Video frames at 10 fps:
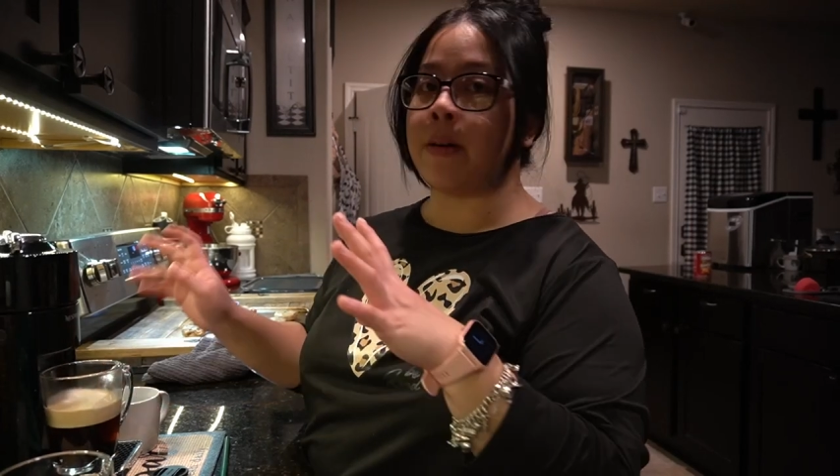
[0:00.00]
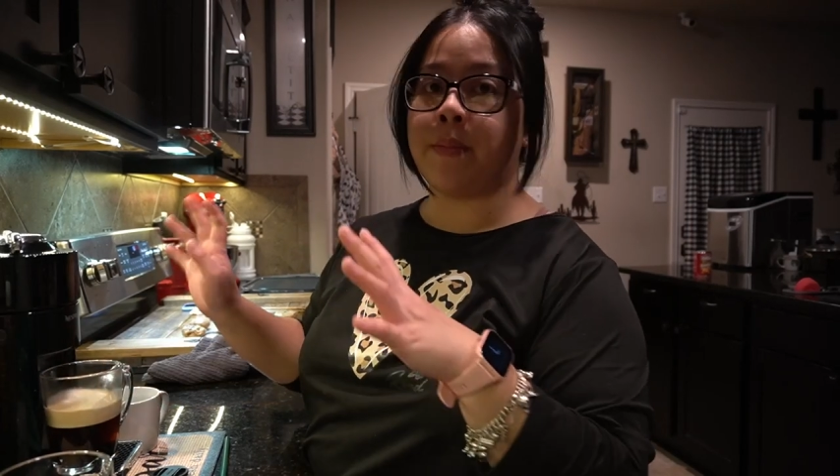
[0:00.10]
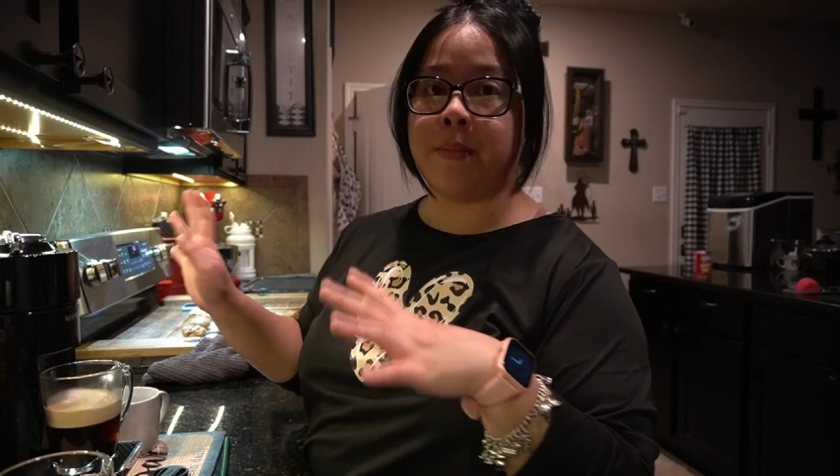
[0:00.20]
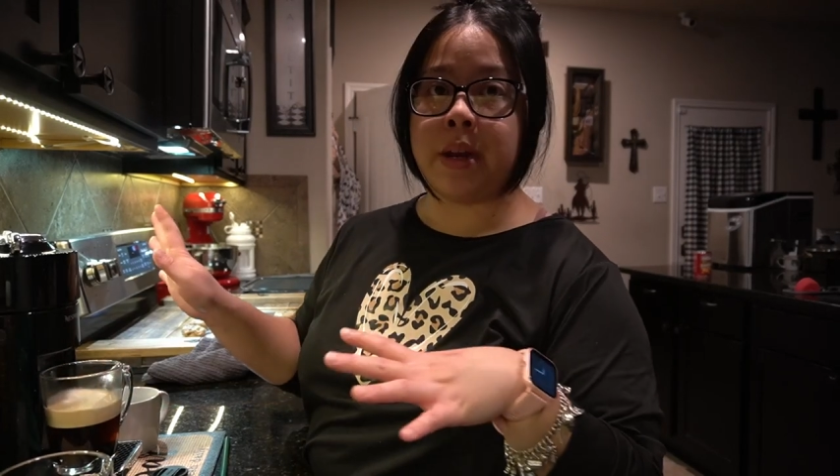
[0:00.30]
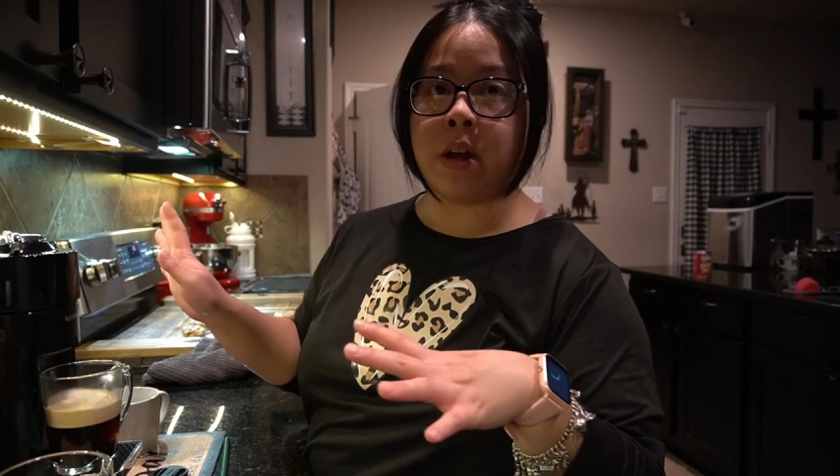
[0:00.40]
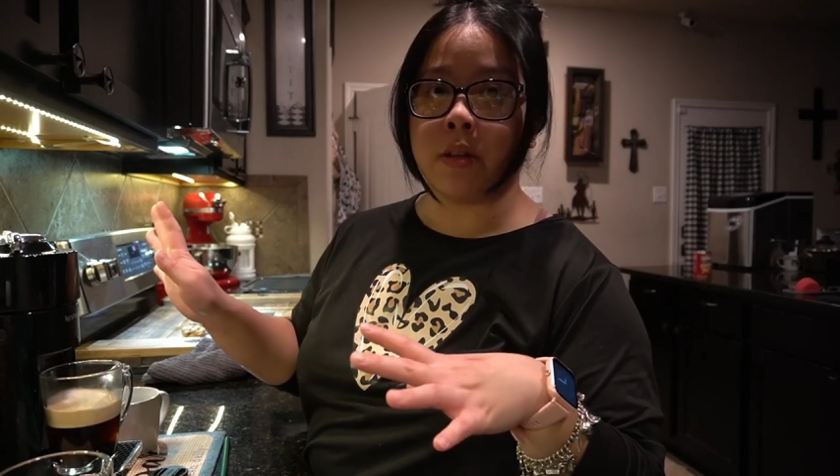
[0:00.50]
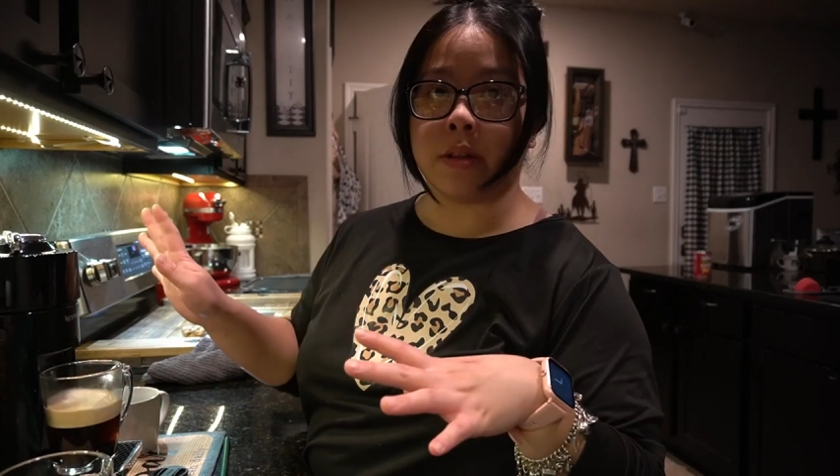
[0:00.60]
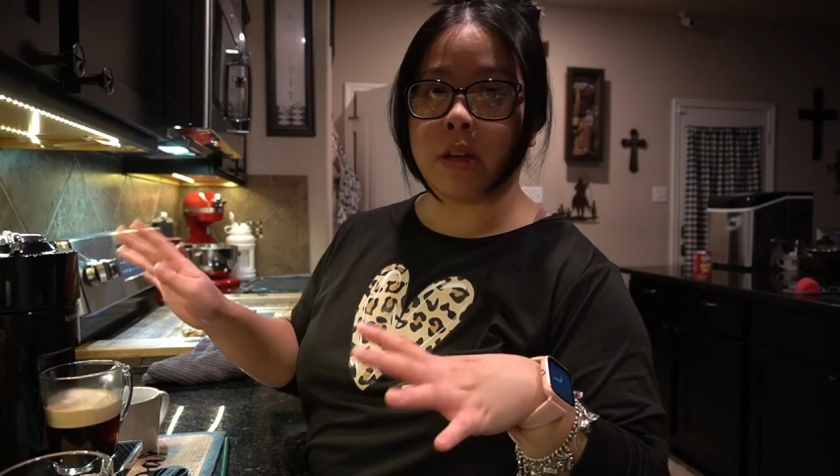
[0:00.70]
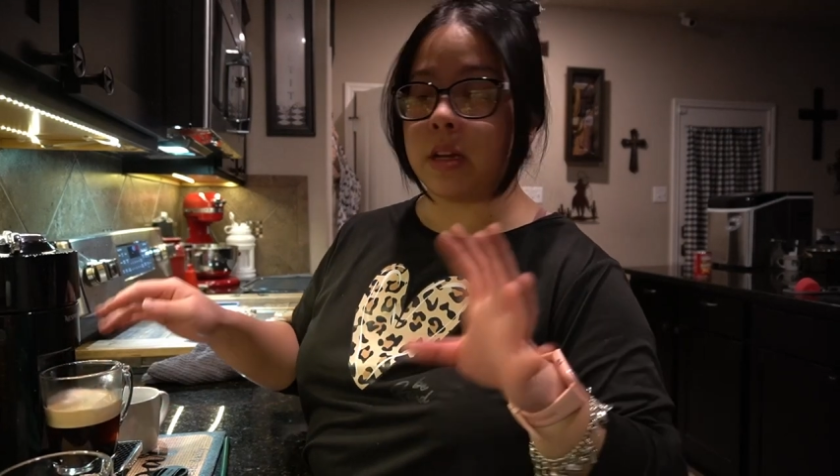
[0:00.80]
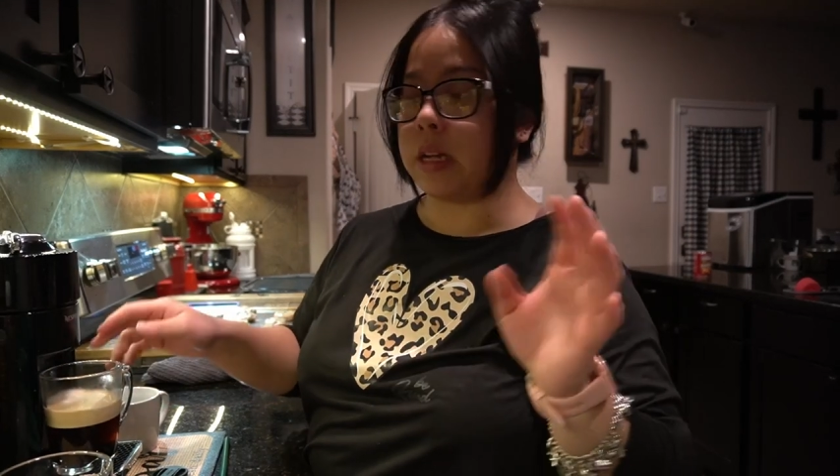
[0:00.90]
a minute on the
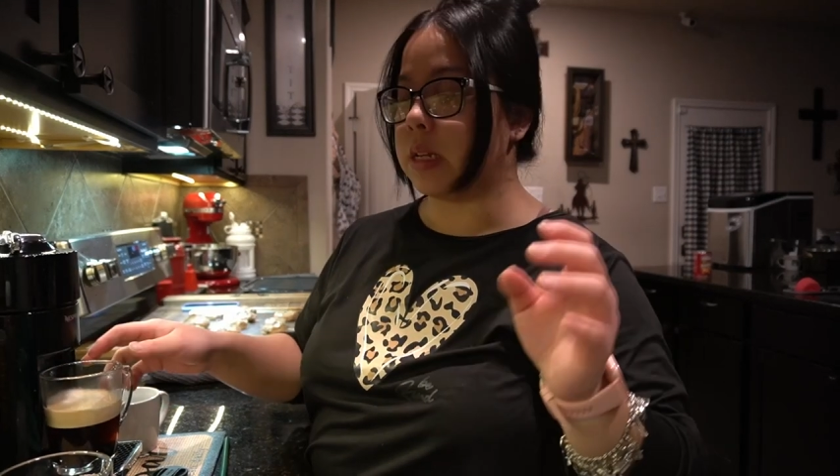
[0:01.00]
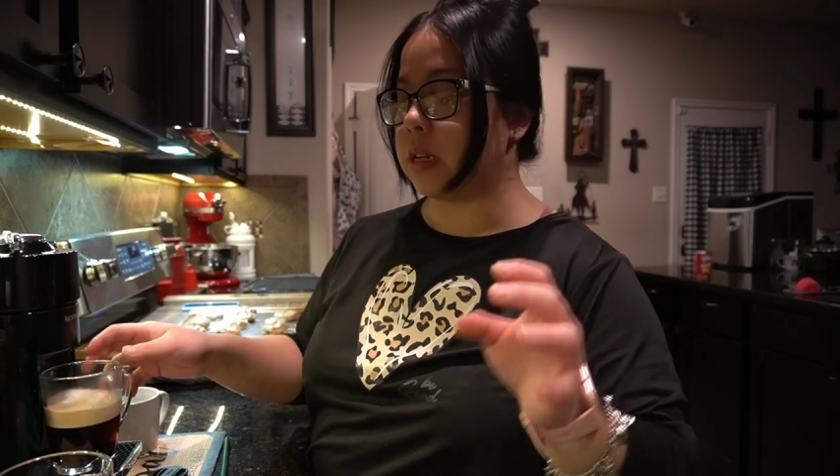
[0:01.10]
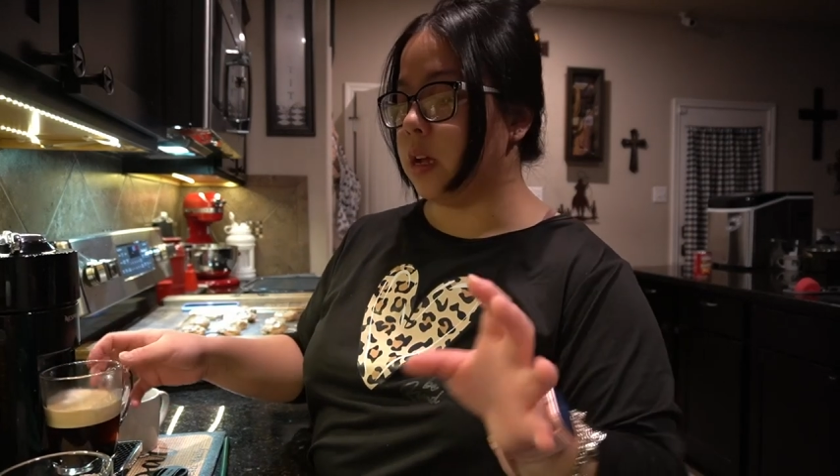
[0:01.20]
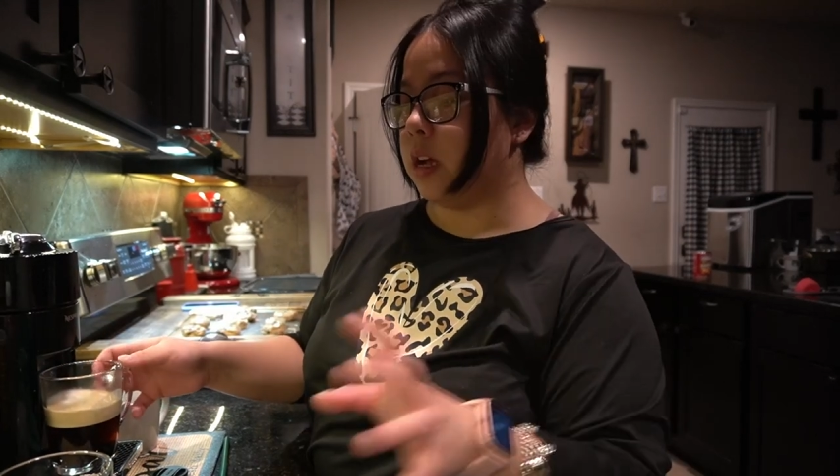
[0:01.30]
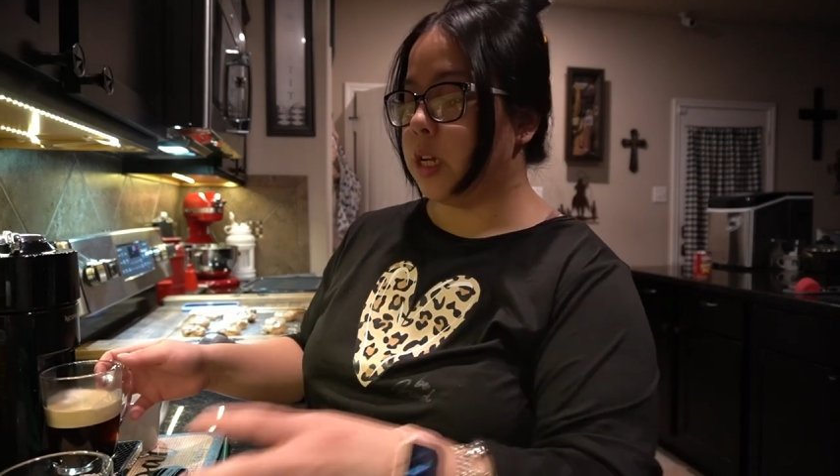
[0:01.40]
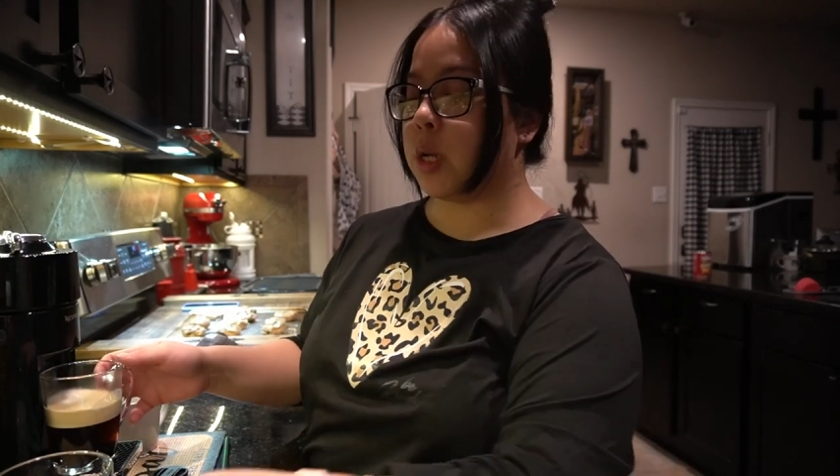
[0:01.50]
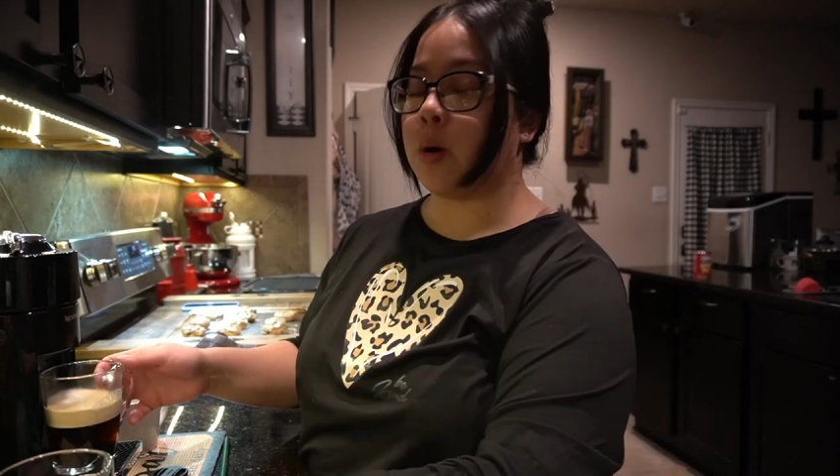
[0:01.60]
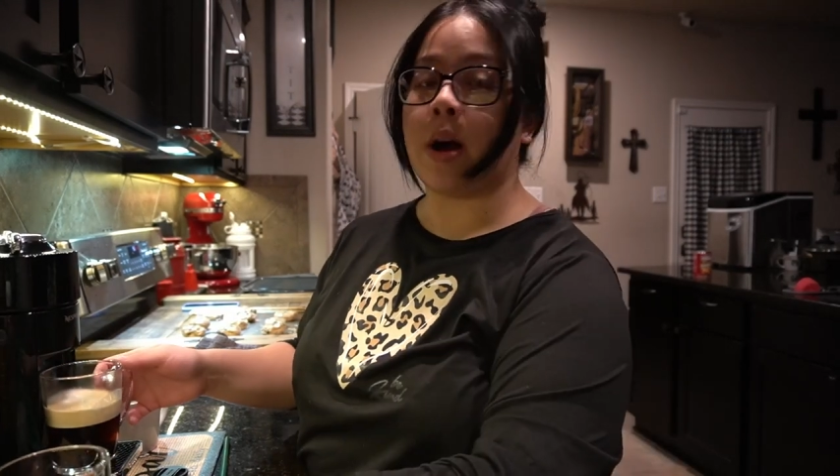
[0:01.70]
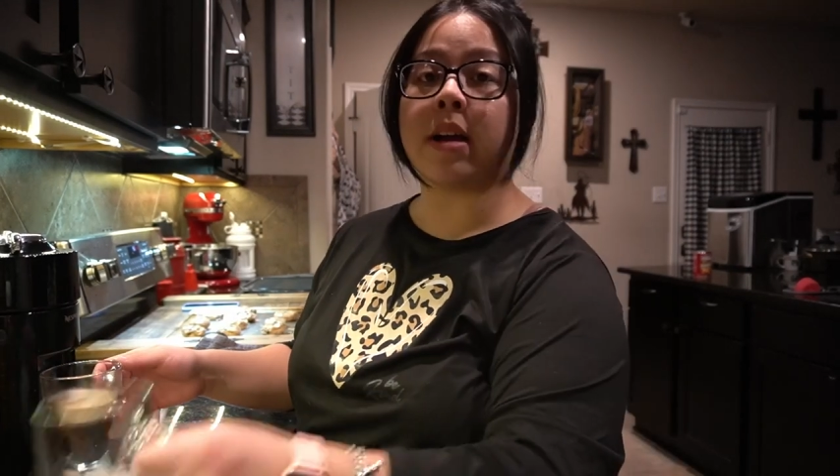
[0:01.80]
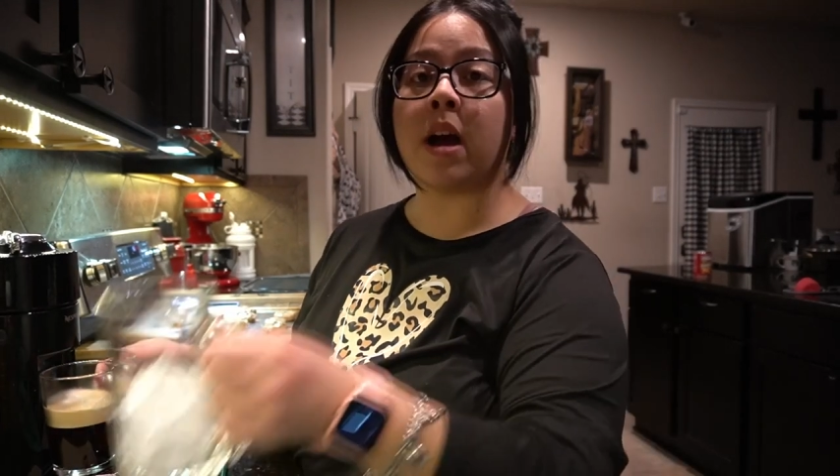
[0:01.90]
cookies. So
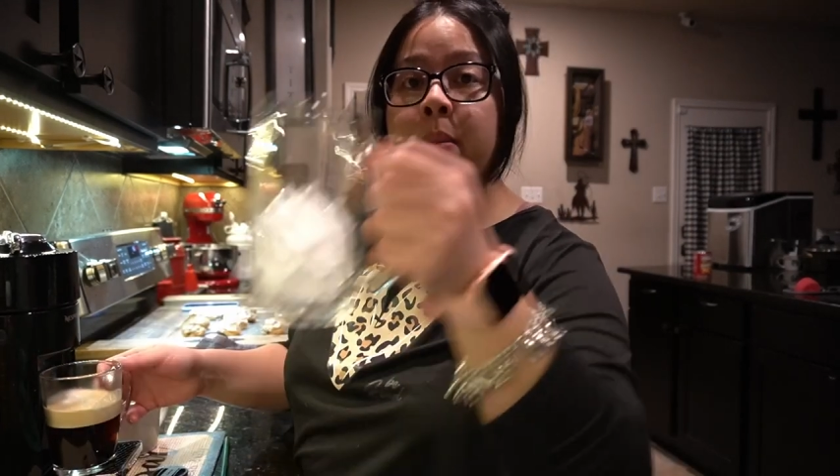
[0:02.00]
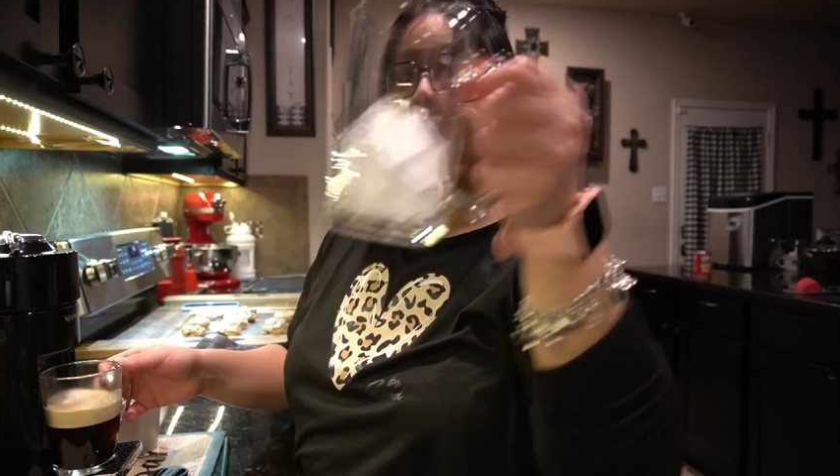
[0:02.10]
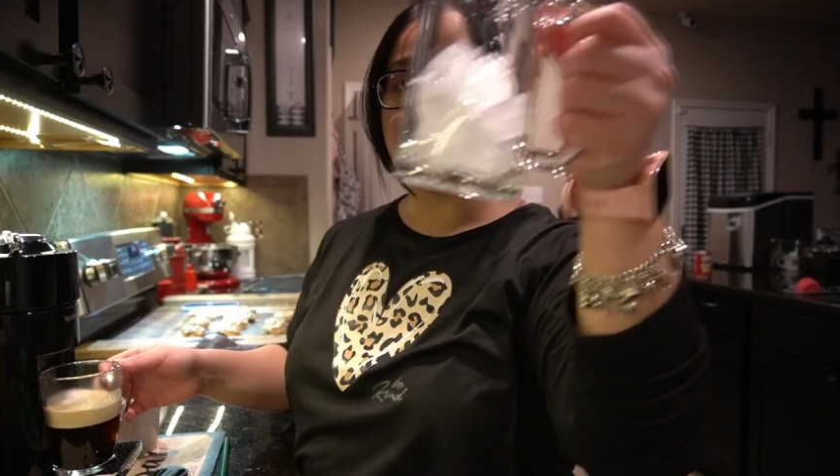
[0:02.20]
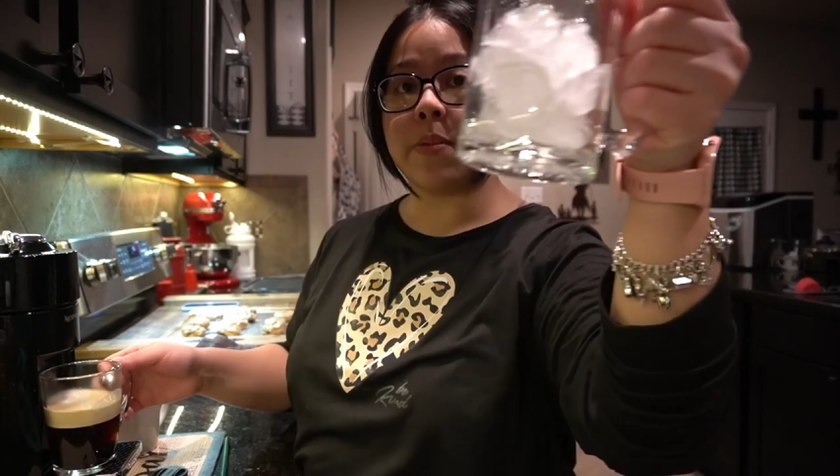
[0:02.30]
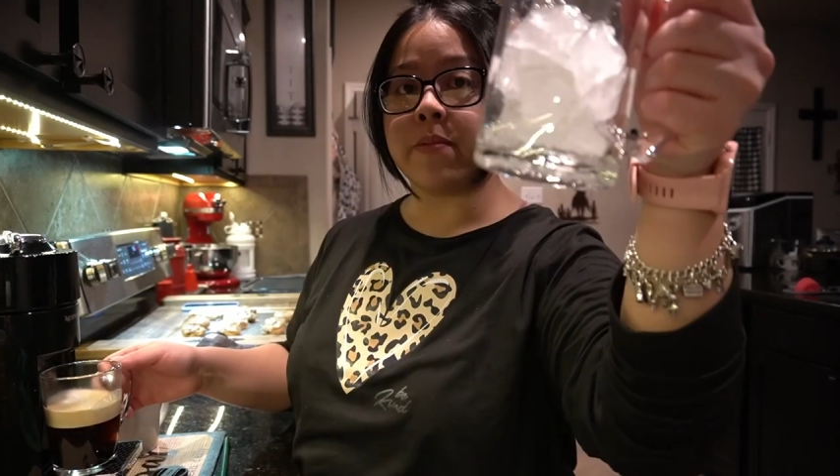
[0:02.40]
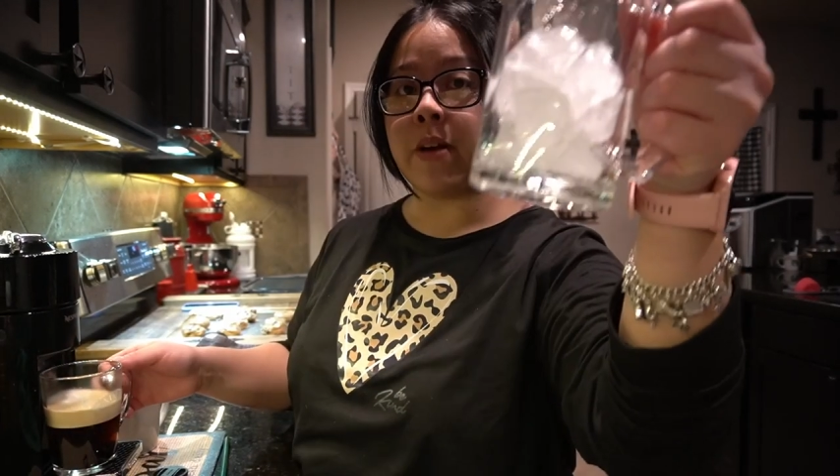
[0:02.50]
I got my cup of